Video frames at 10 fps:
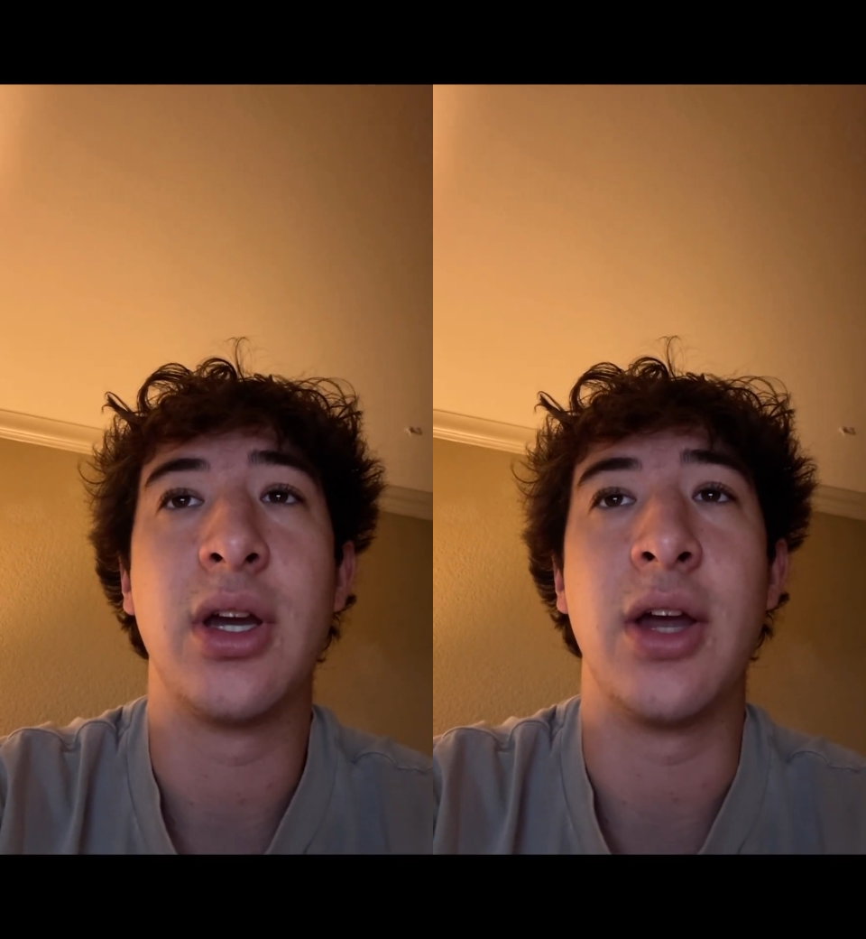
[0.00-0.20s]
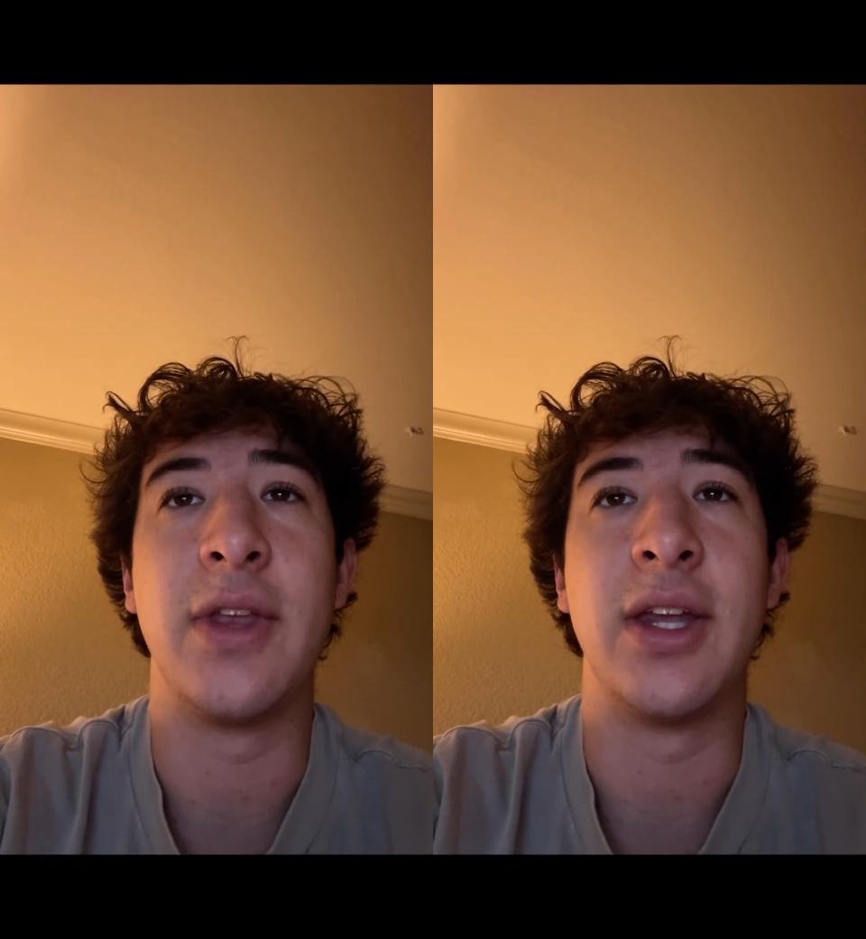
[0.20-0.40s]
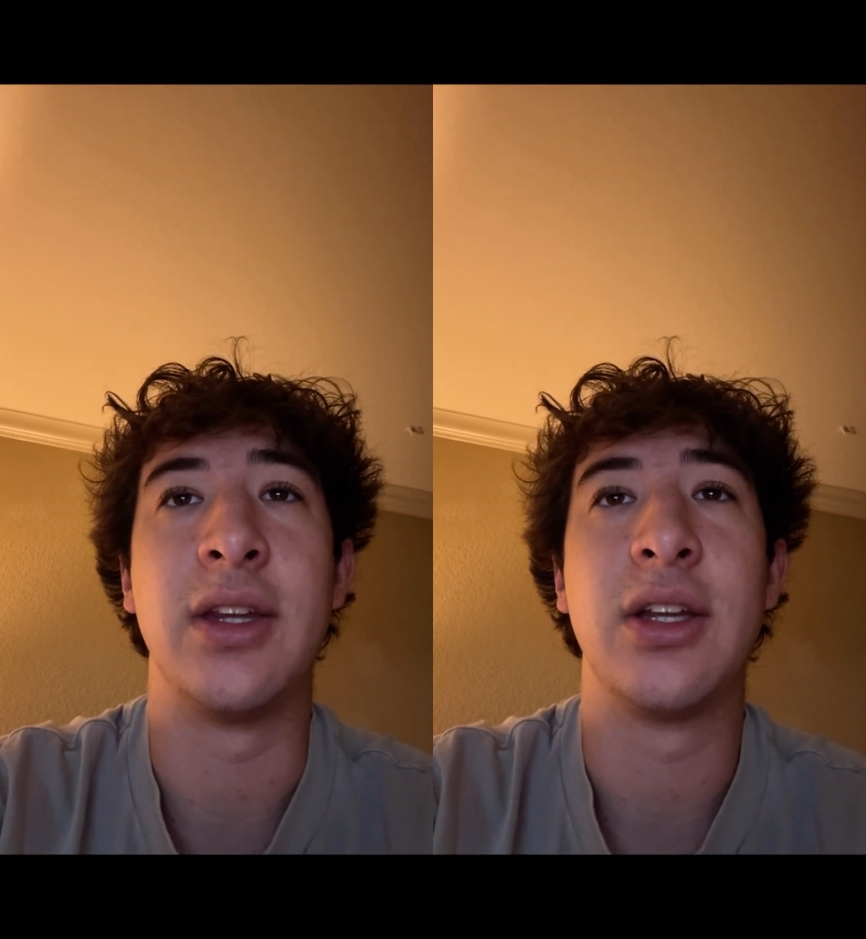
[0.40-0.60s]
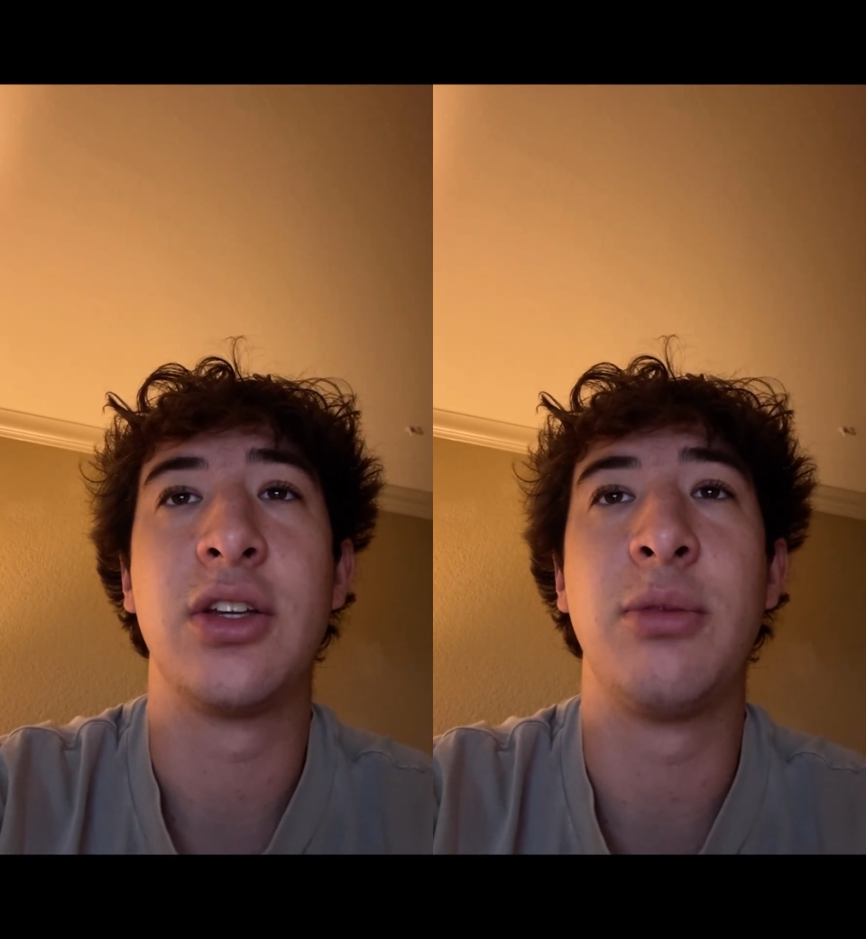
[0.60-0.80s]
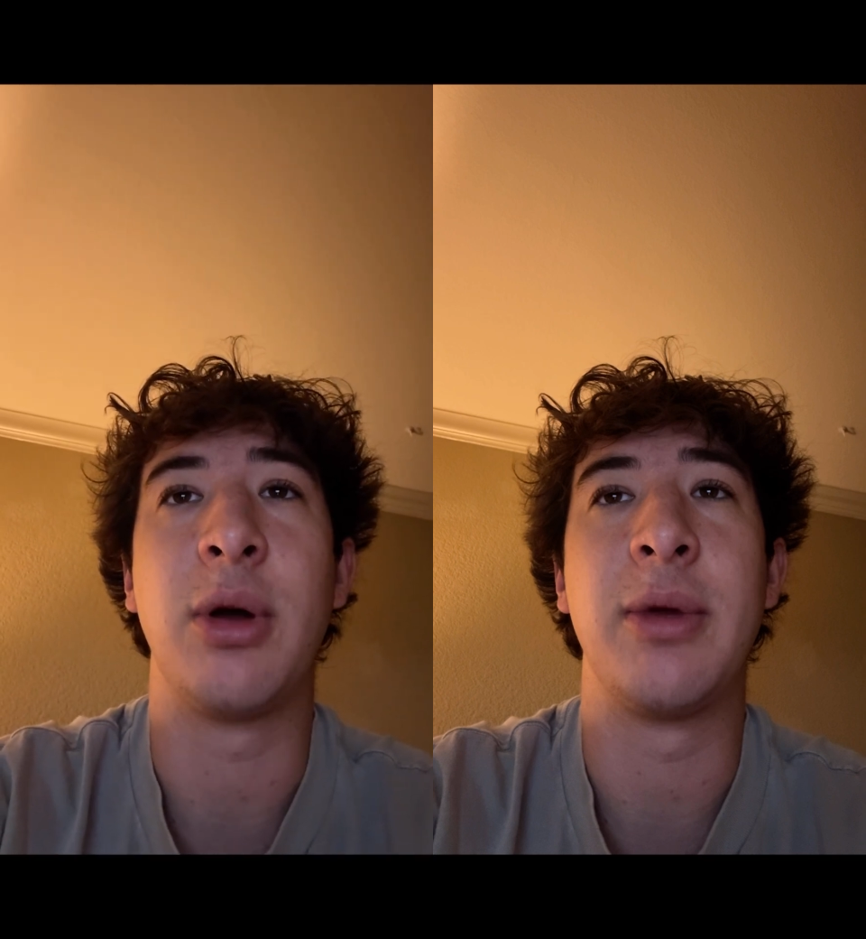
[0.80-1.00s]
And then
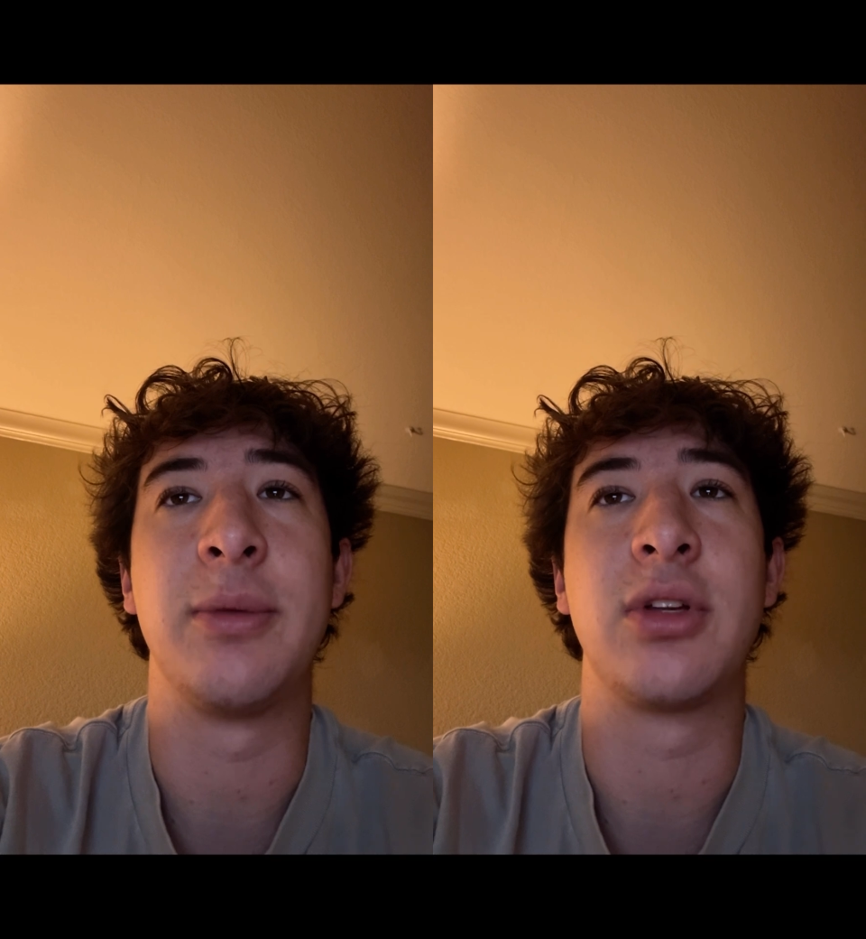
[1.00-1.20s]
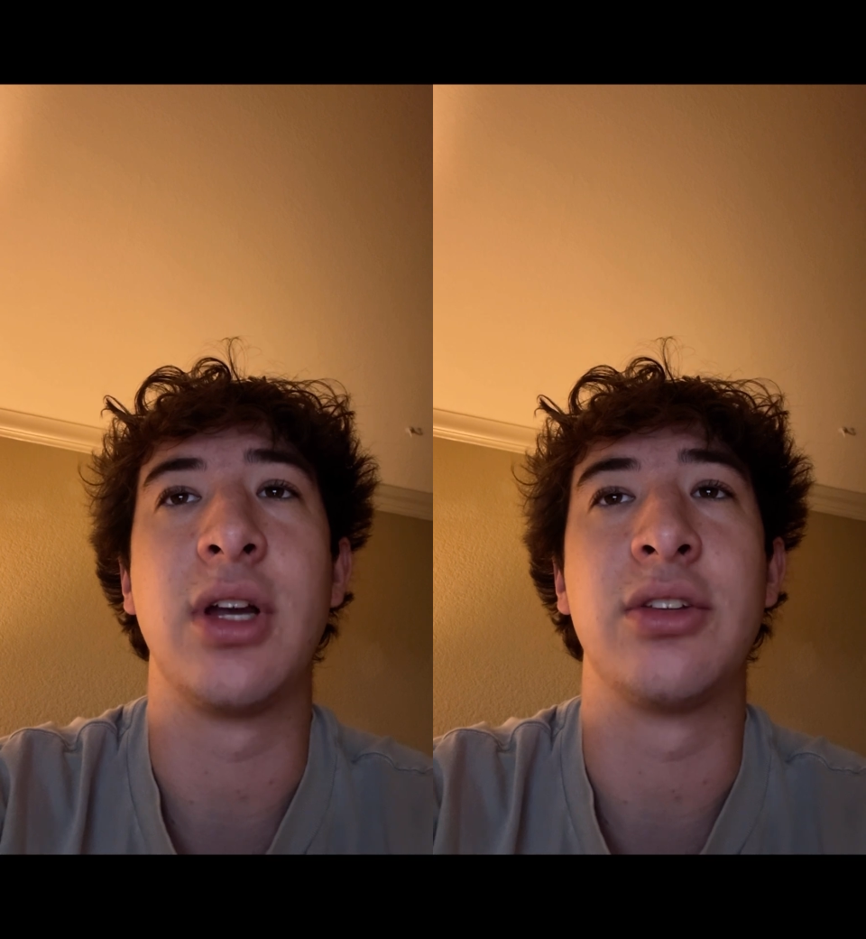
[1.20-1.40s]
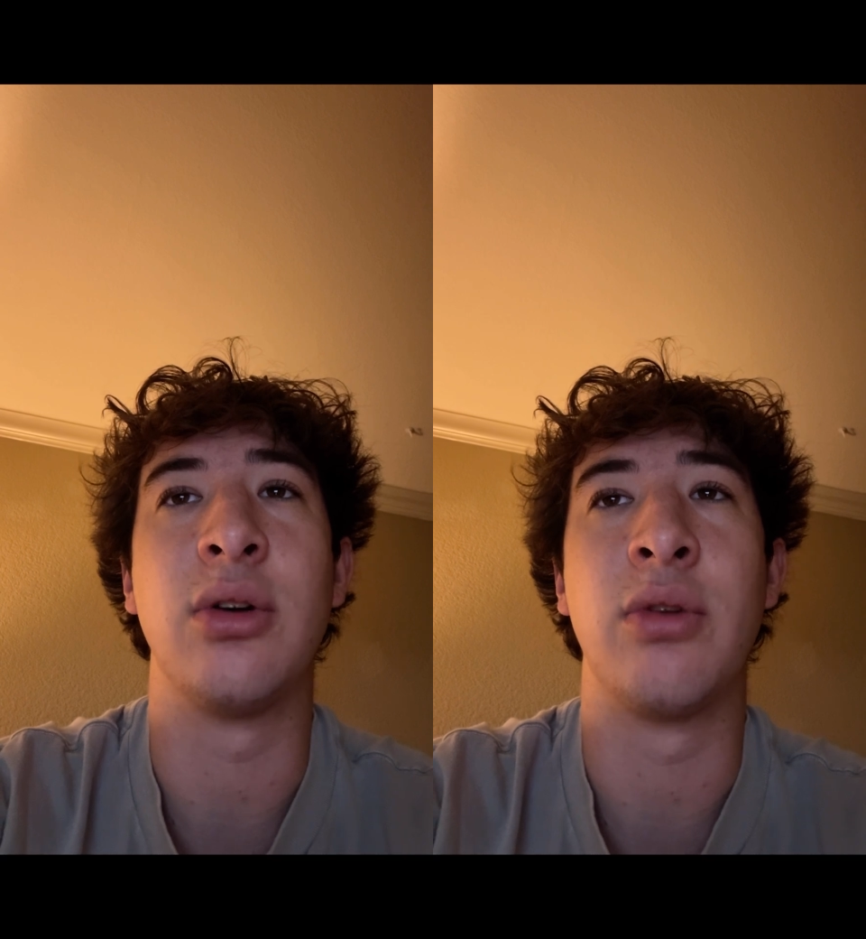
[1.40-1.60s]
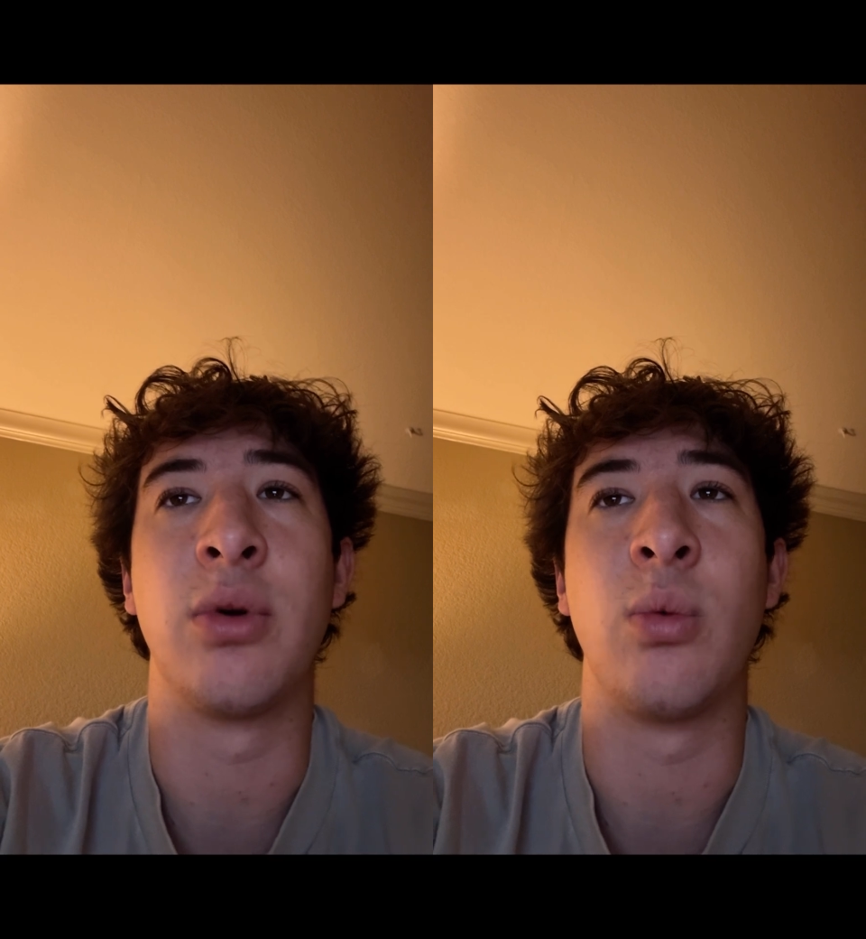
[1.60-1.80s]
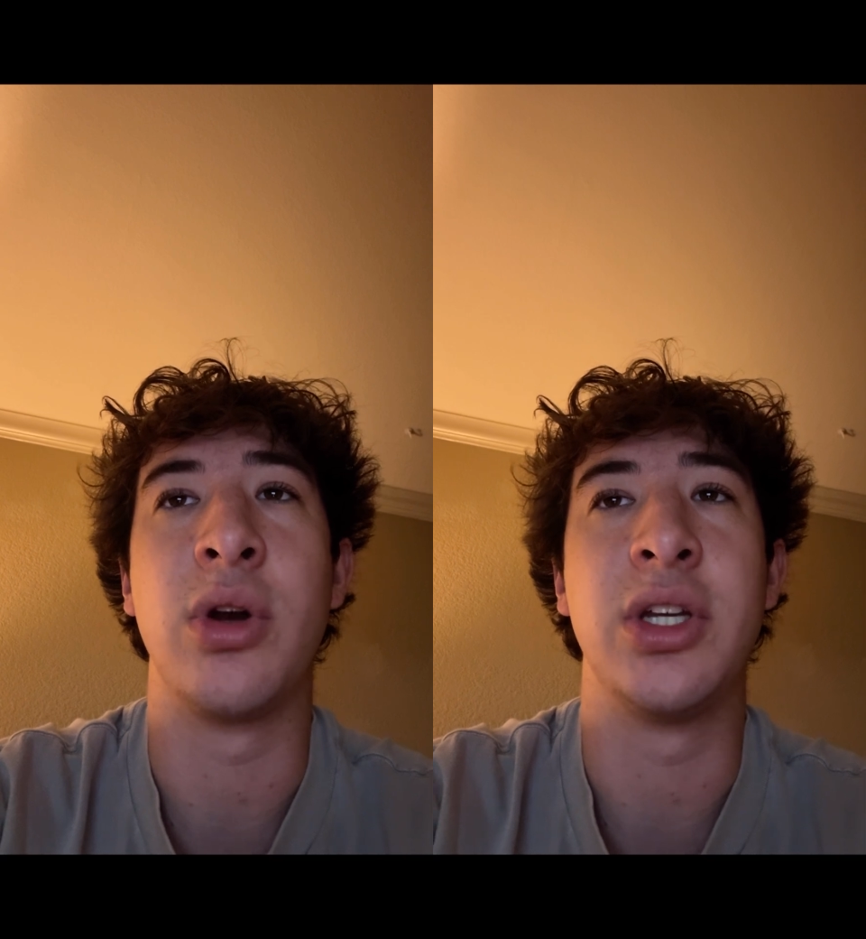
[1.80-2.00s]
coupon payments collected over
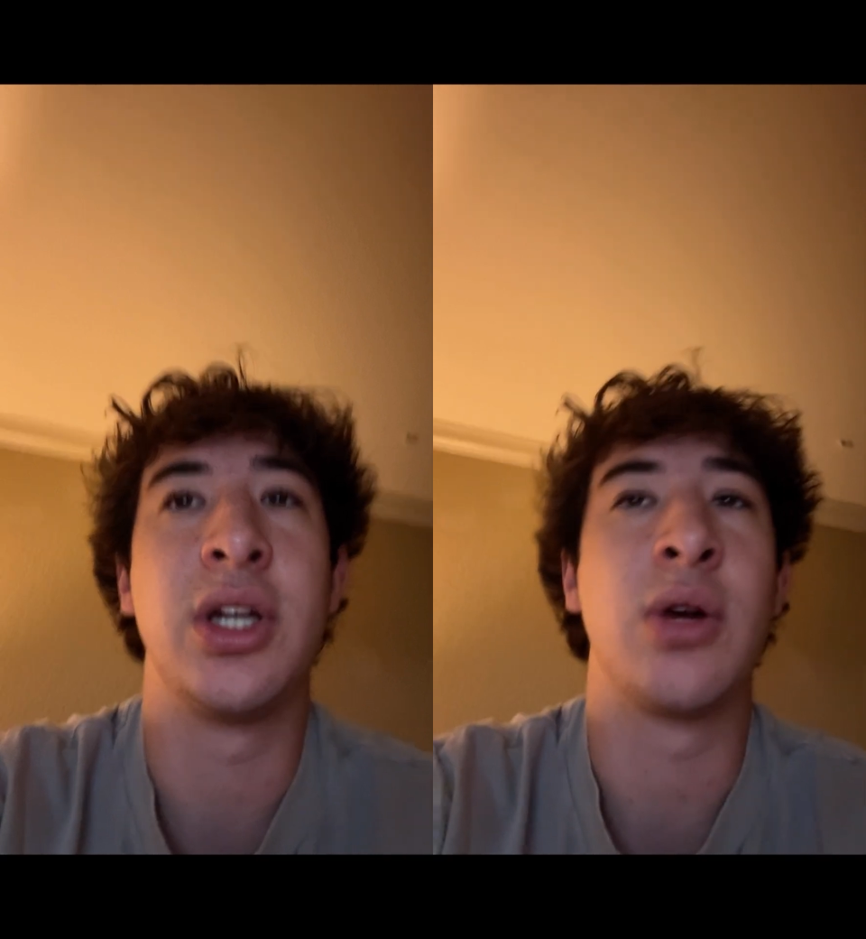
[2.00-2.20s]
1 year.